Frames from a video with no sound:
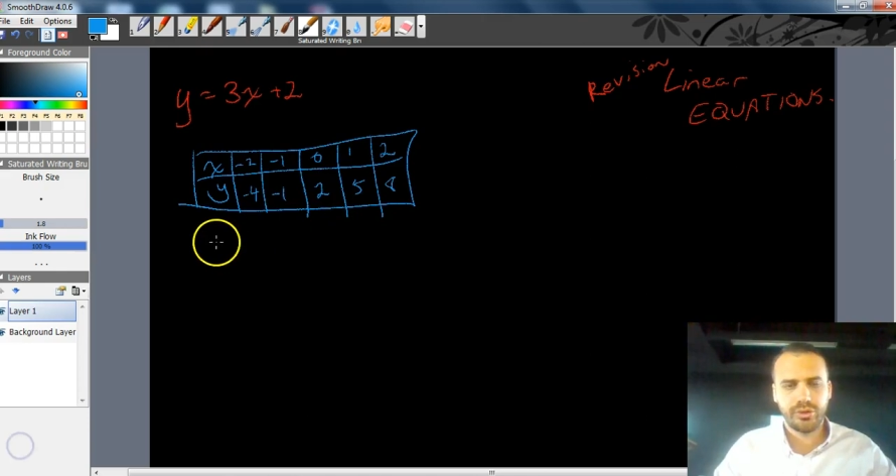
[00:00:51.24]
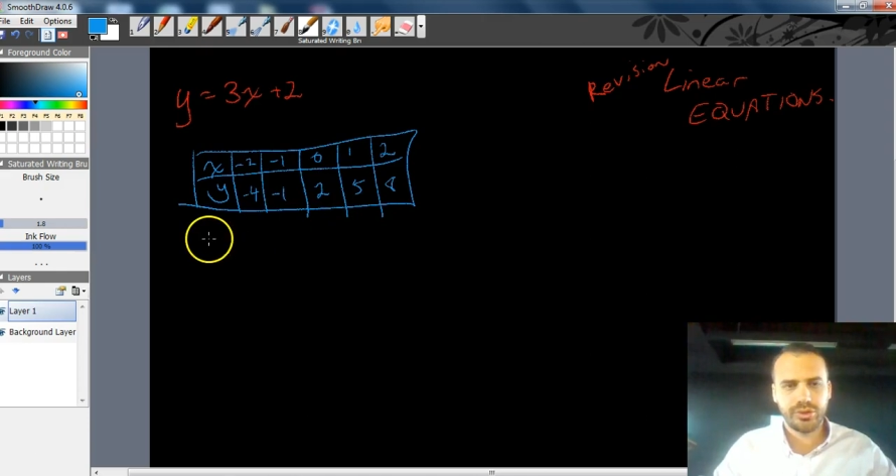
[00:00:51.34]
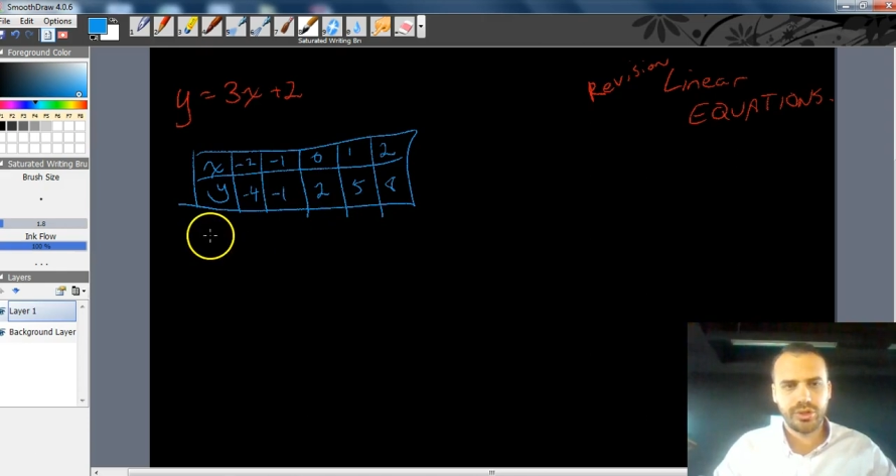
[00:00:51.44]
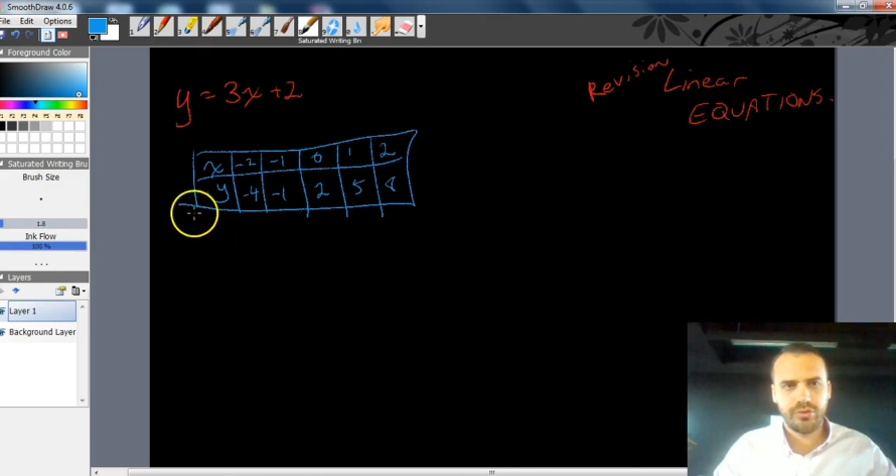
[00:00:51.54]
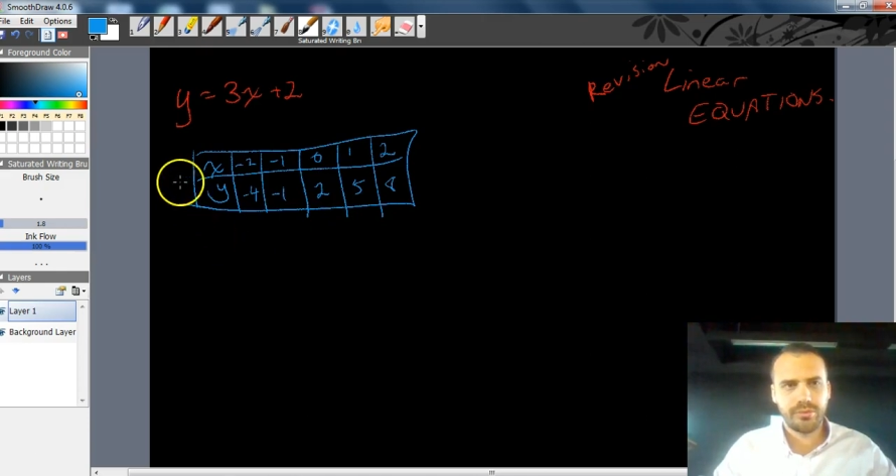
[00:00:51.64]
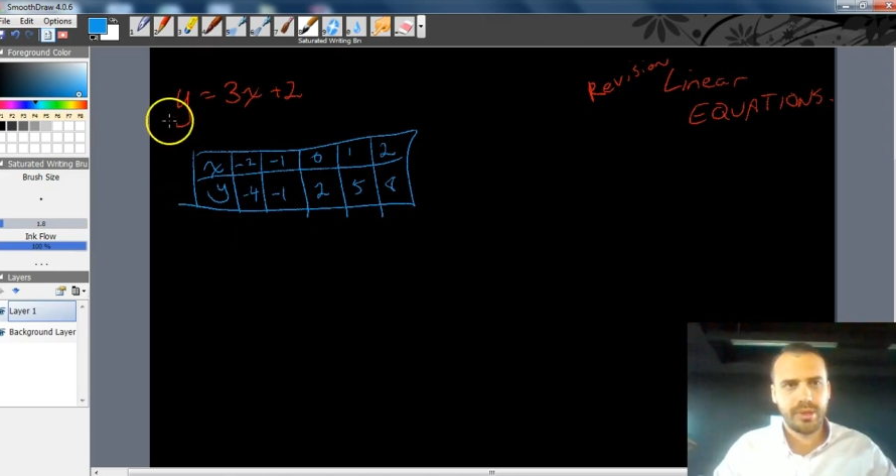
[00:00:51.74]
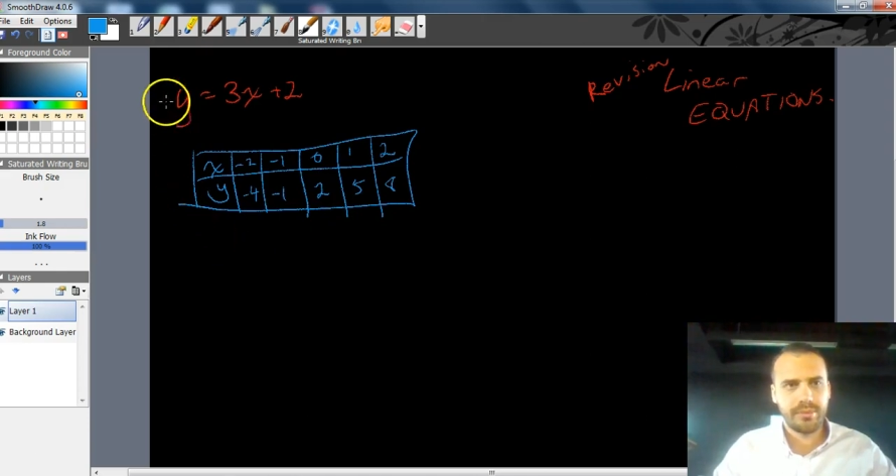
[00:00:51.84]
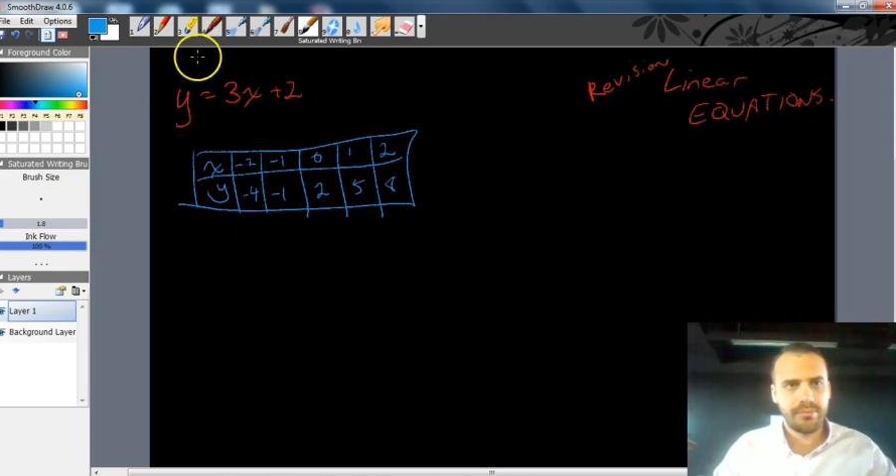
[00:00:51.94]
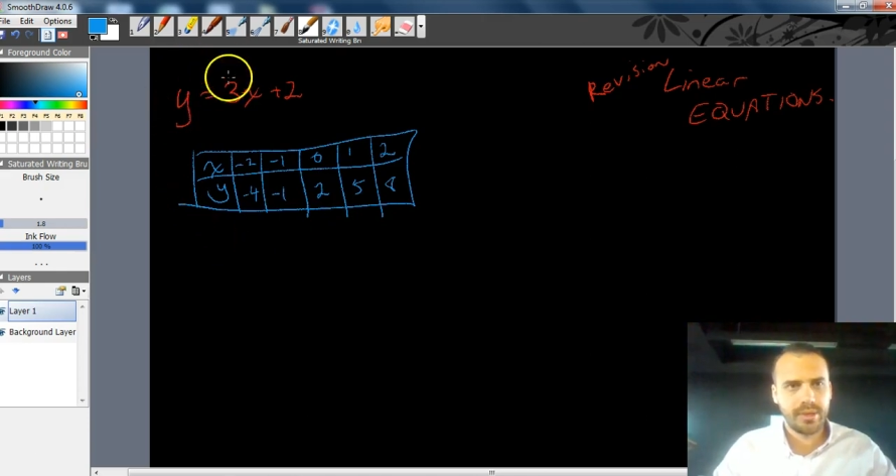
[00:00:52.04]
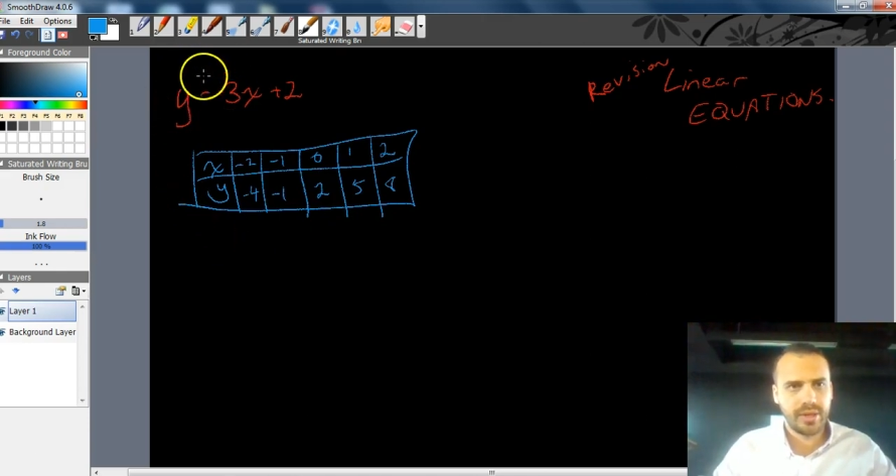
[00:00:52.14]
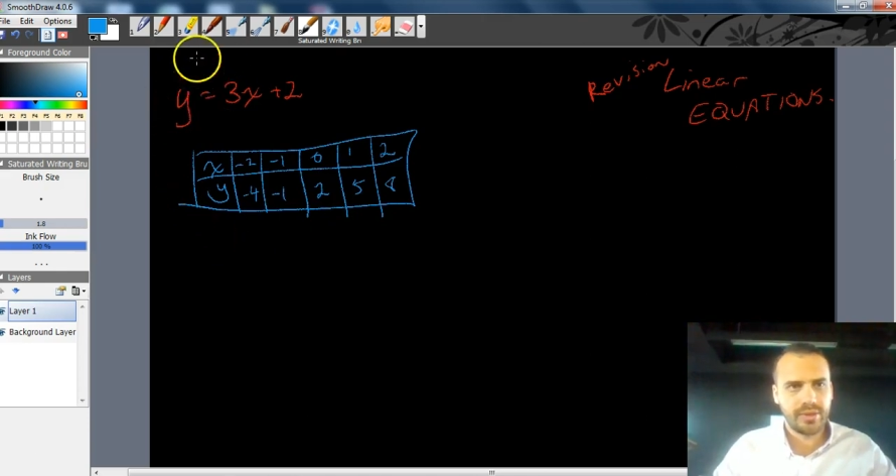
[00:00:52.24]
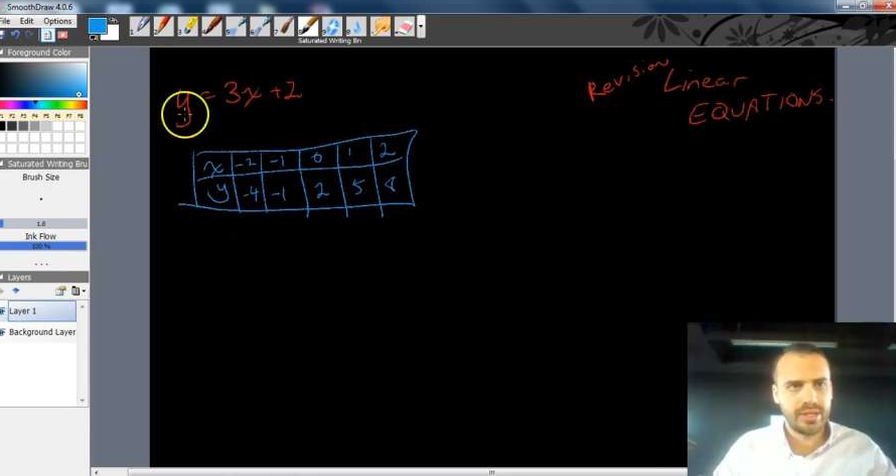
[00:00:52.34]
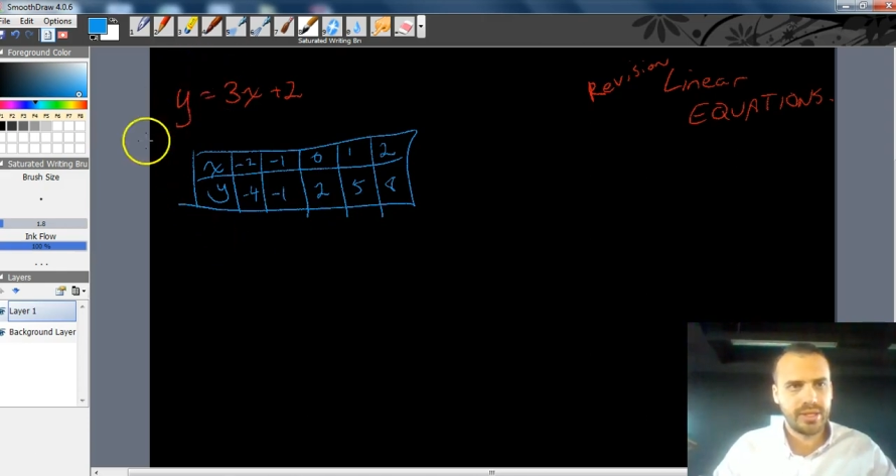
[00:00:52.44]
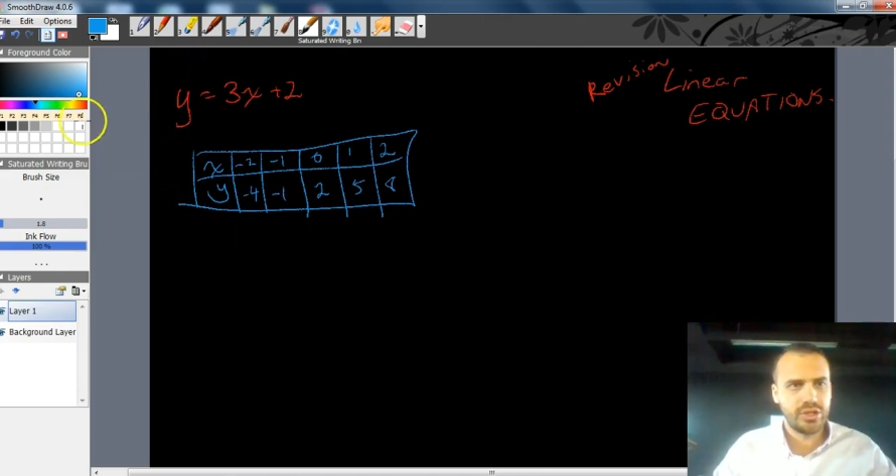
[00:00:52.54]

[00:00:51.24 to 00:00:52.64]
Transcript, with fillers: also remember that the